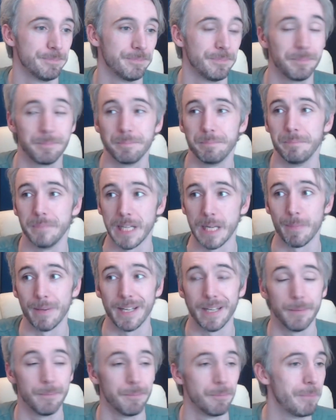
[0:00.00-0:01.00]

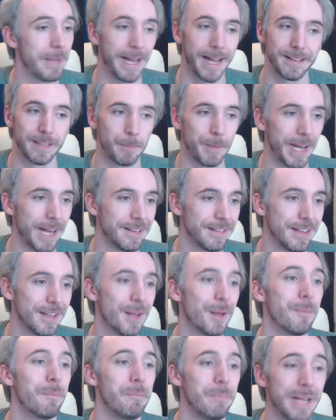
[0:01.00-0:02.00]
Maybe. Meta dependent.
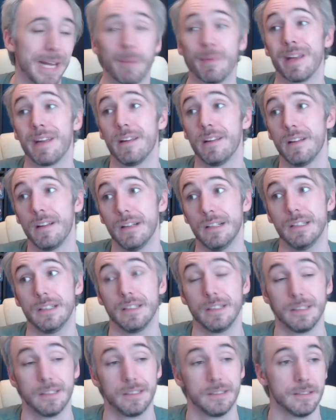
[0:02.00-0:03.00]
Maybe.
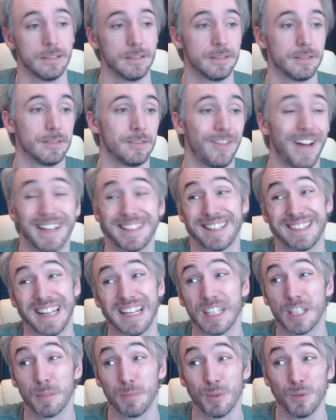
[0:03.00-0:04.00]
In fact, it's
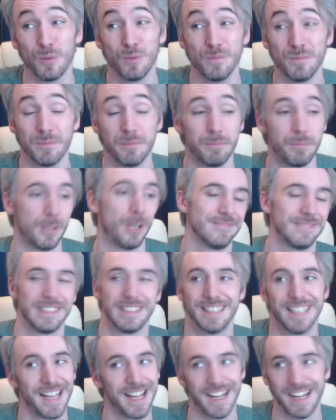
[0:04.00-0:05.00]
inkable, but
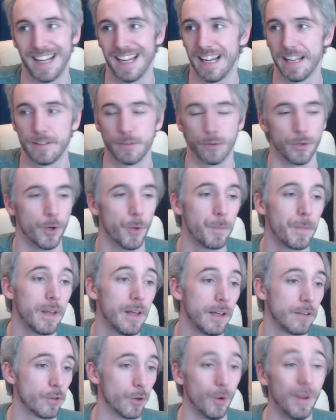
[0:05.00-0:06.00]
don't know.
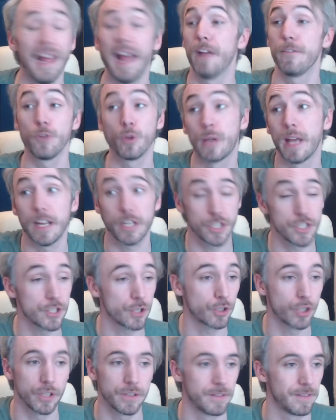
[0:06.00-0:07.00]
If locations are
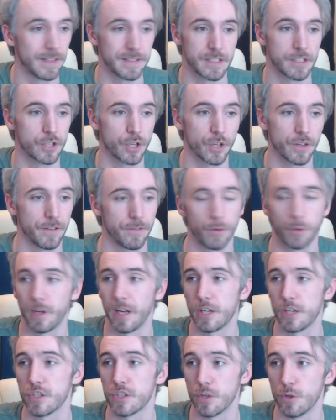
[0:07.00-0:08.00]
good, this is good. If
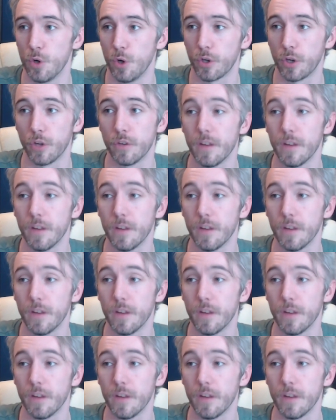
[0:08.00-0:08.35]
locations are not good,